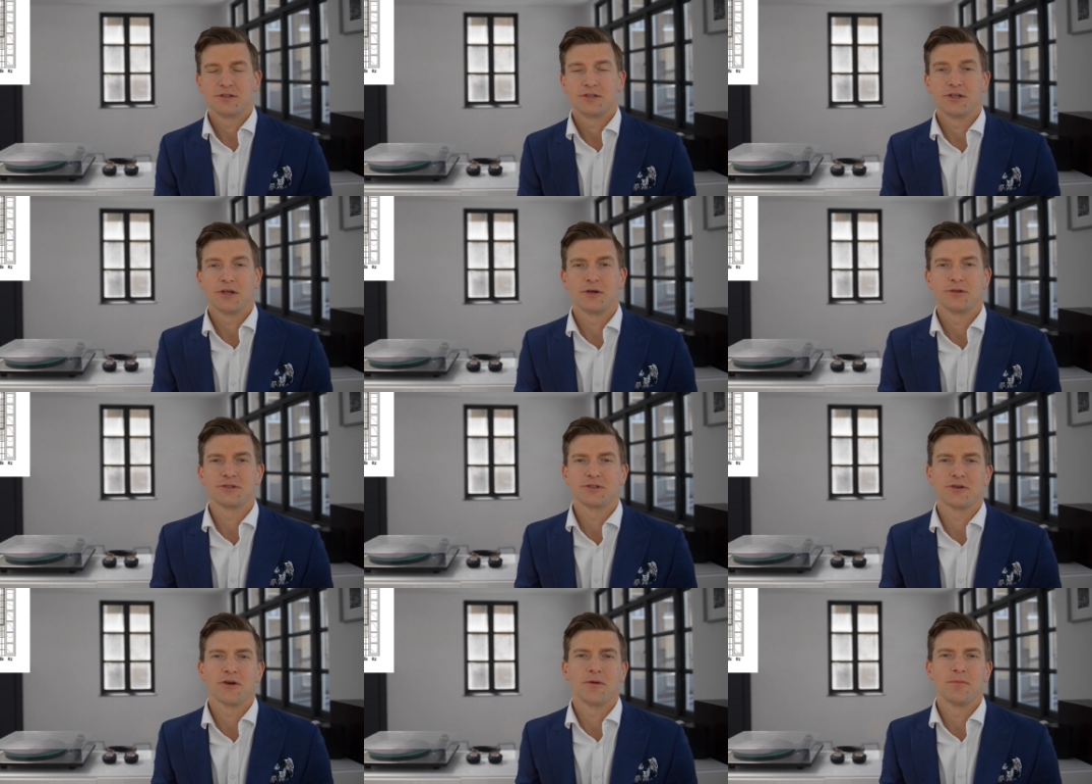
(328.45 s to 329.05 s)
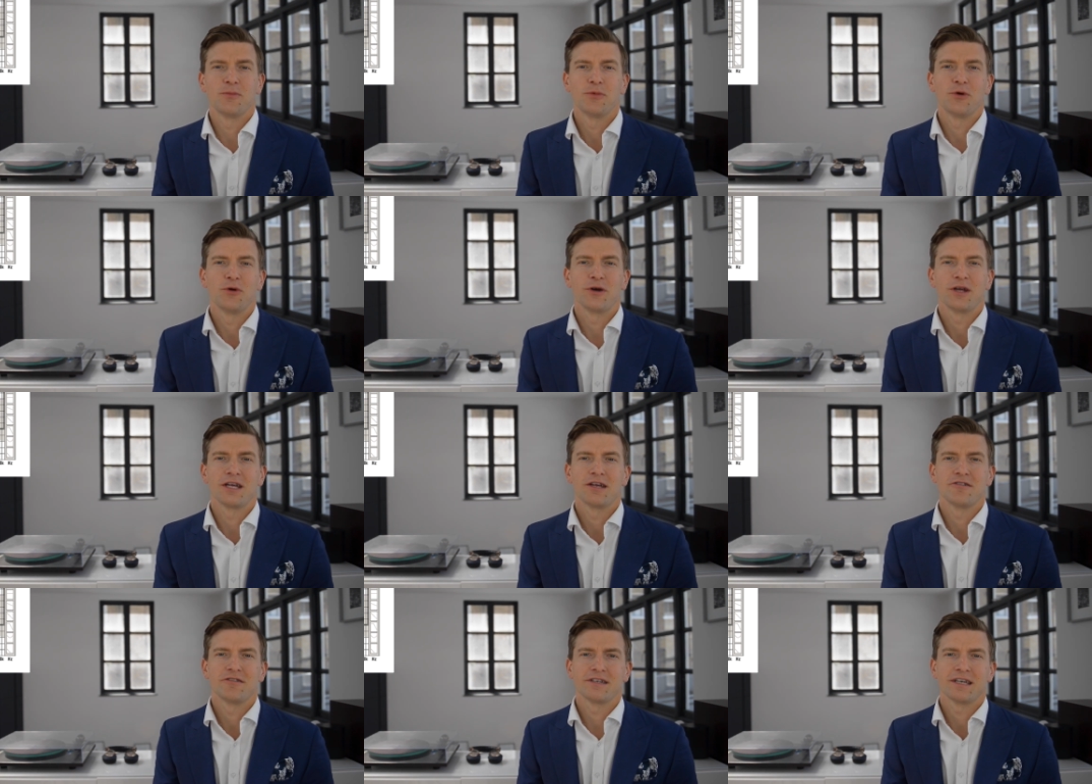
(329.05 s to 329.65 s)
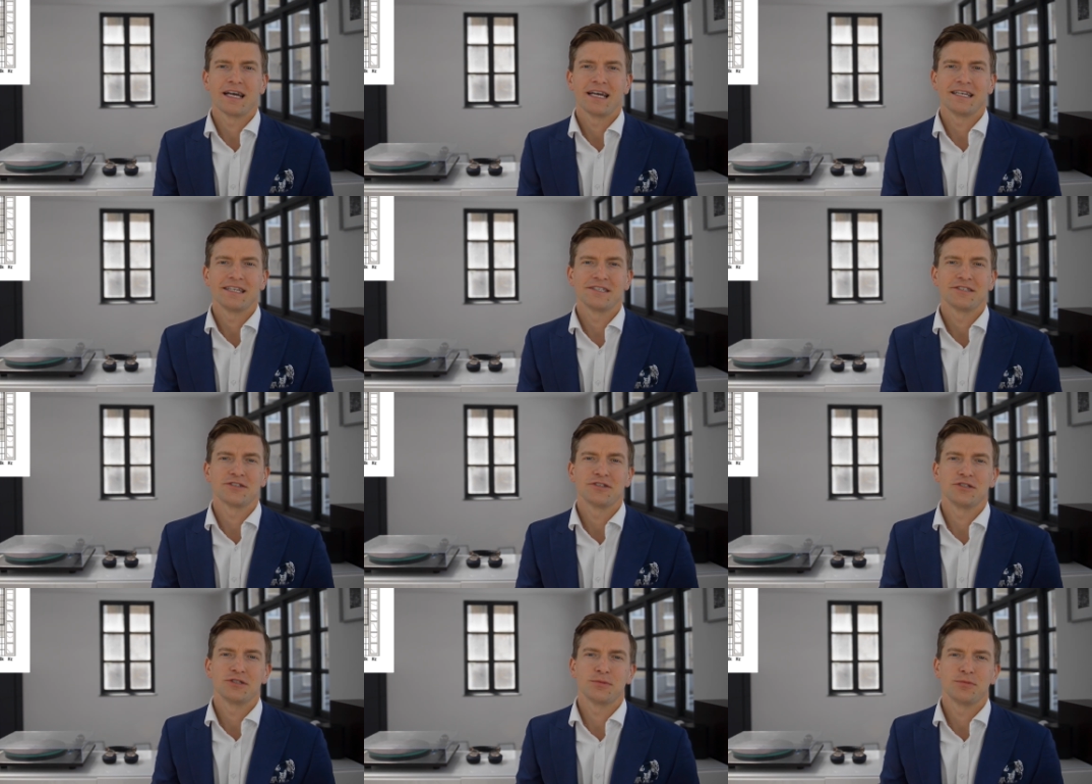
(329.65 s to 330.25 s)
The Oticon More hearing aid is
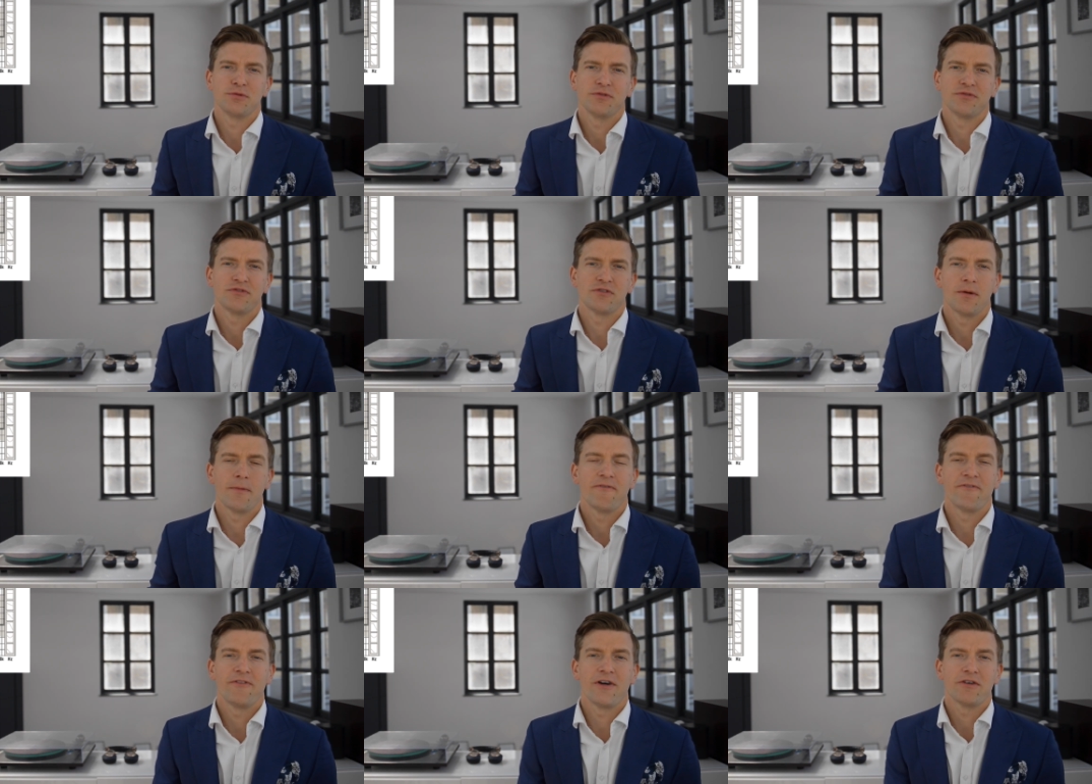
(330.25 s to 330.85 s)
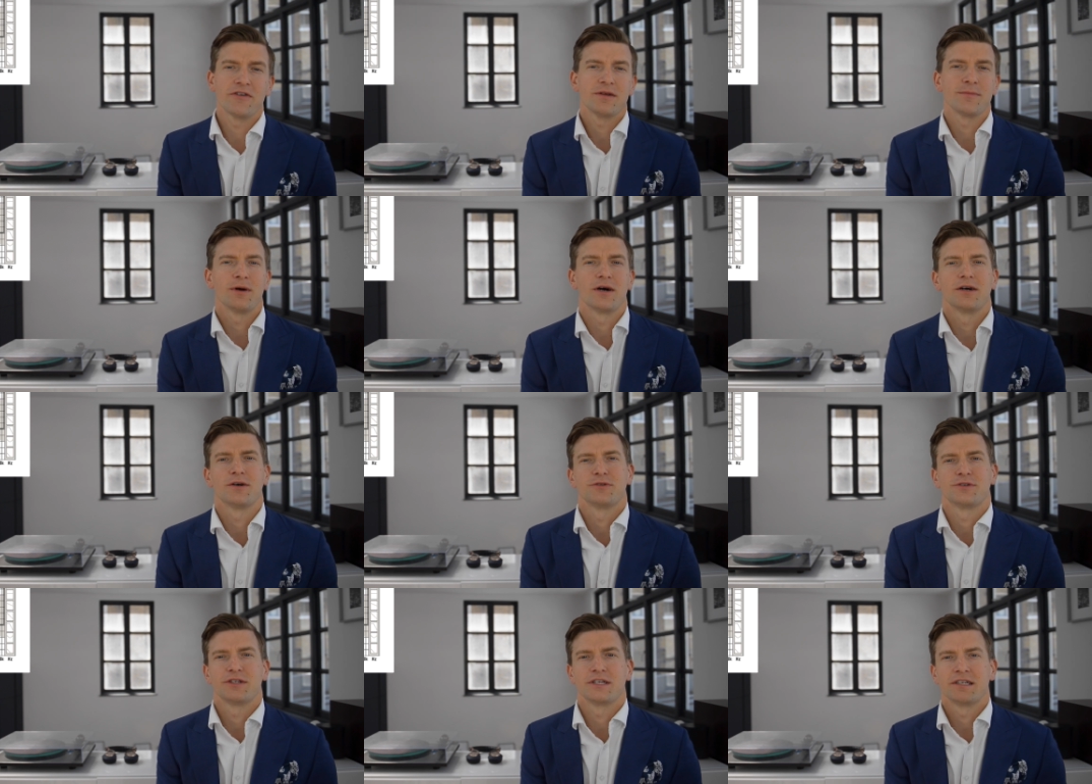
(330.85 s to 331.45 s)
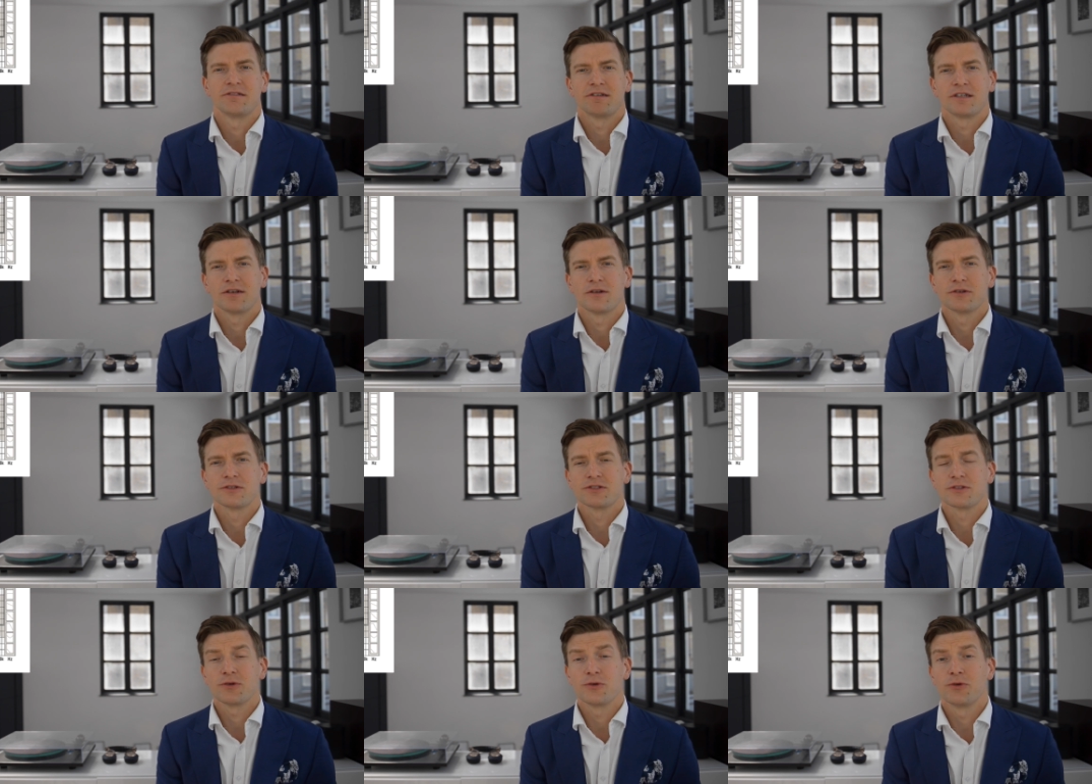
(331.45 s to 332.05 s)
suitable for a very mild hearing
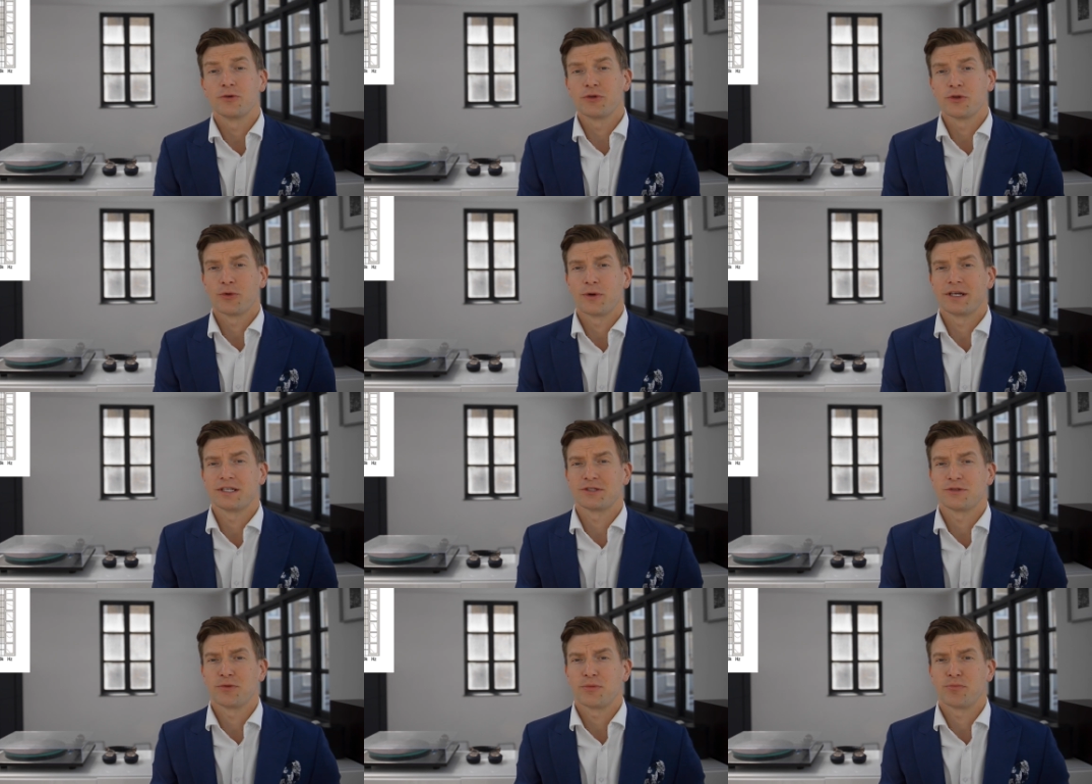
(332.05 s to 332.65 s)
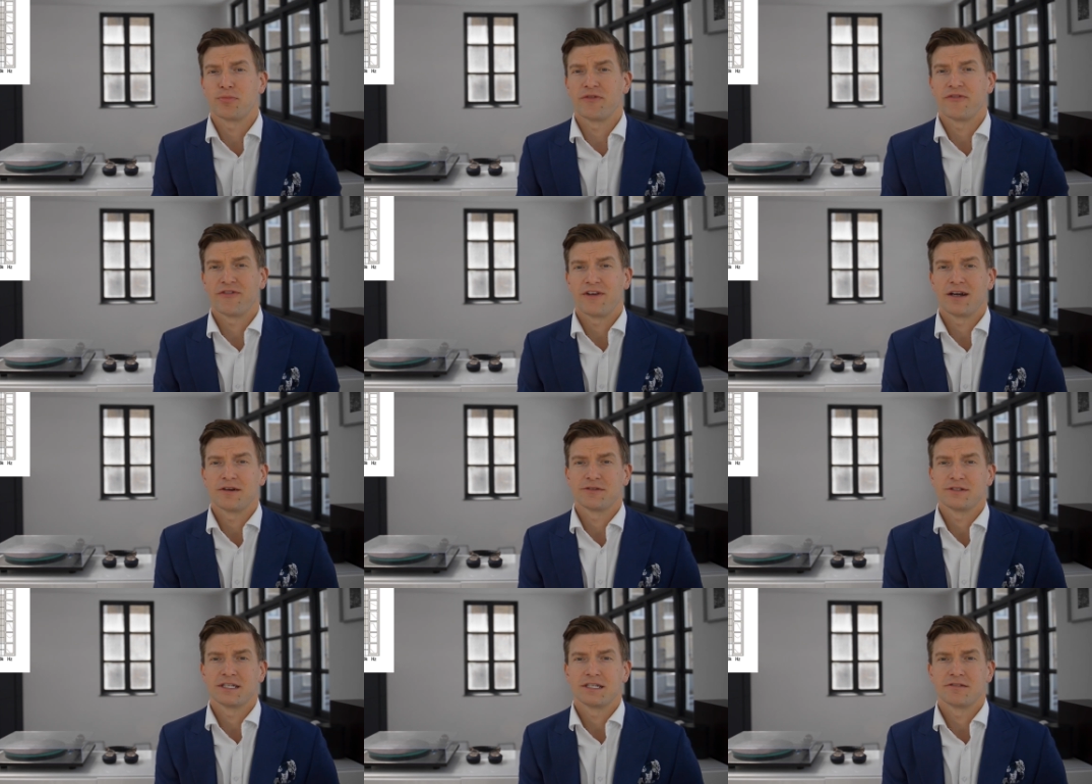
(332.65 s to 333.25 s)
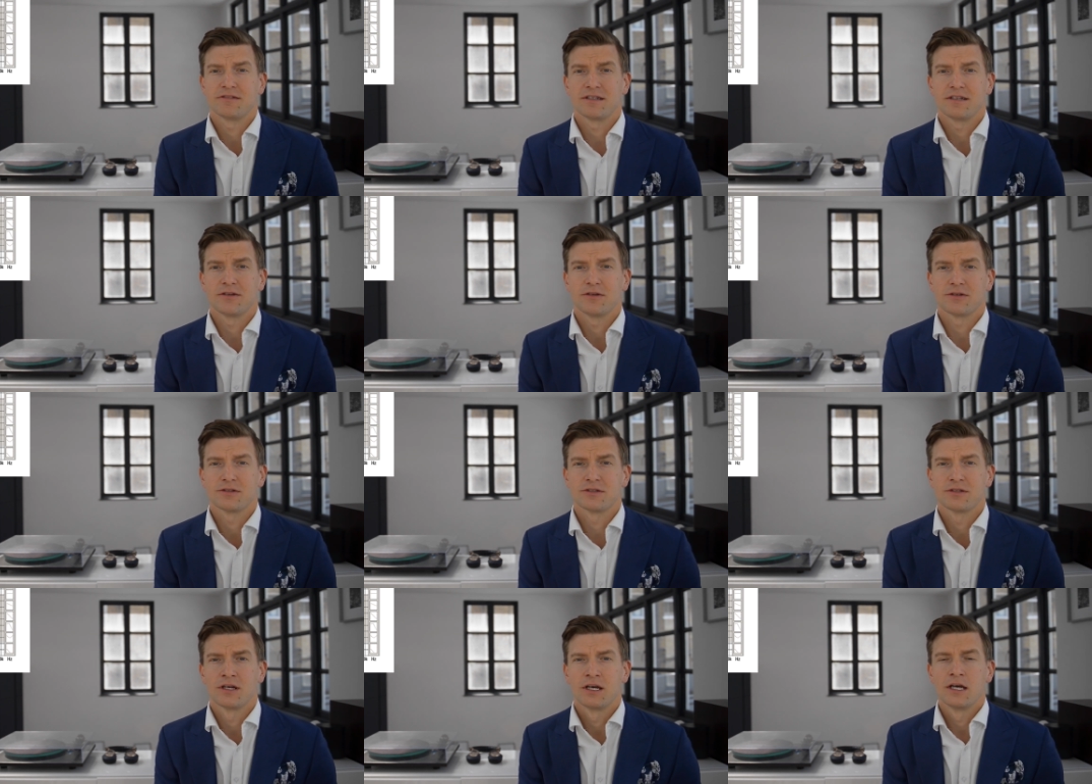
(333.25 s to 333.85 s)
loss all the way to a profound hearing
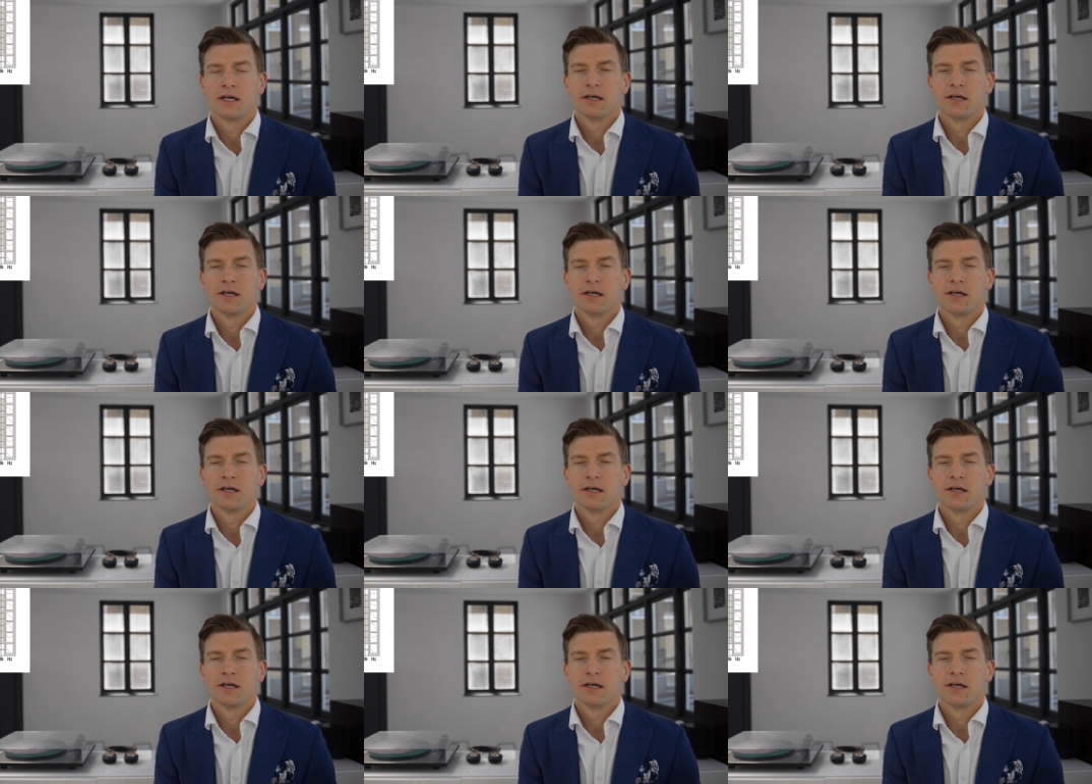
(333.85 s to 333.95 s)
loss.